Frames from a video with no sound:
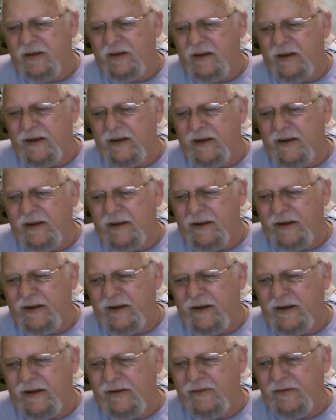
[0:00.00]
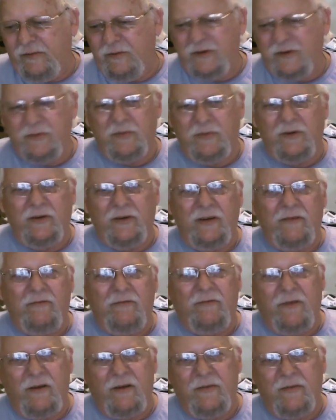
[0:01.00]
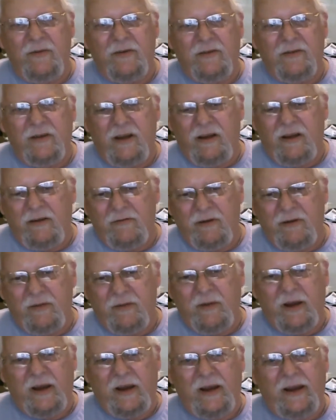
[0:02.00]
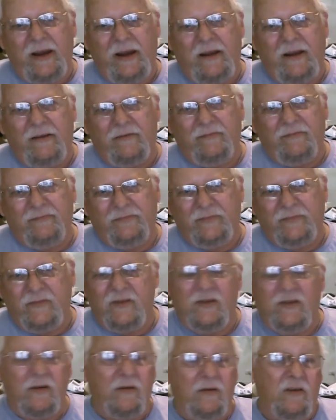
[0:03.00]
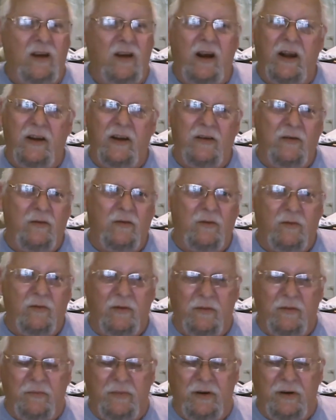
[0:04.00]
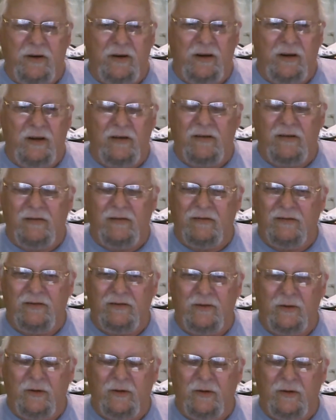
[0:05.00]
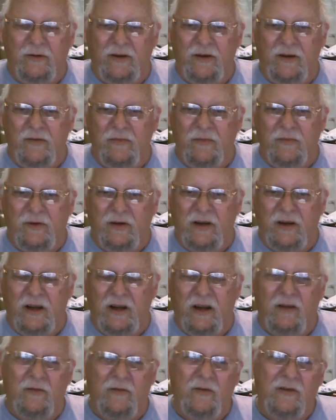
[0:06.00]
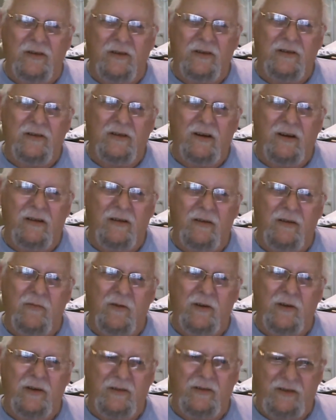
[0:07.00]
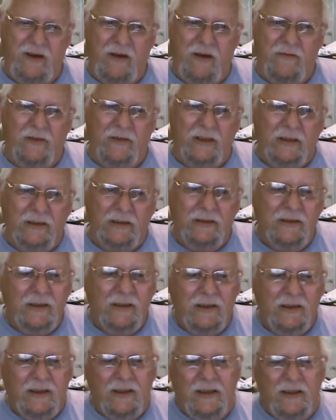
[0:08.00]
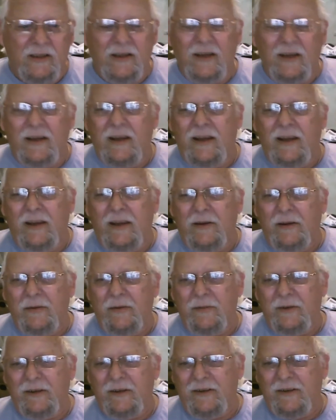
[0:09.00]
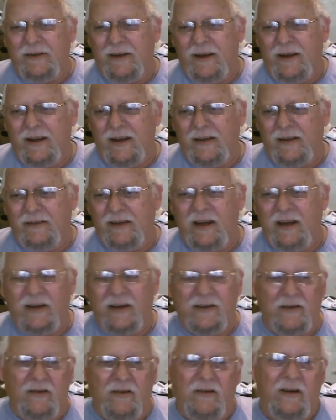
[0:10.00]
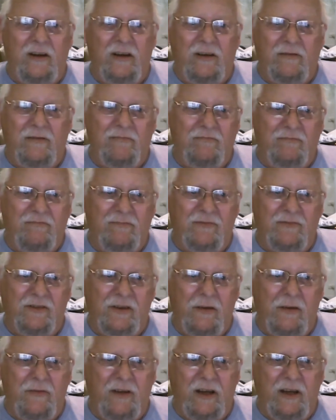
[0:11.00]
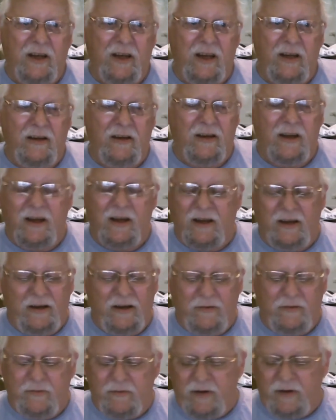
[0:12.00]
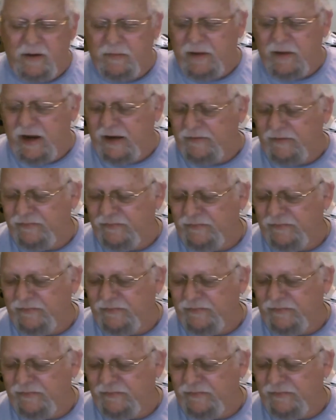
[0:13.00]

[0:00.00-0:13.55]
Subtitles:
And would you believe, 5 minutes later, they ring back again. He only saw on the computer, you're not talking to a human being, otherwise I told him where to shove it. So I hit 7 again, and it never rang back.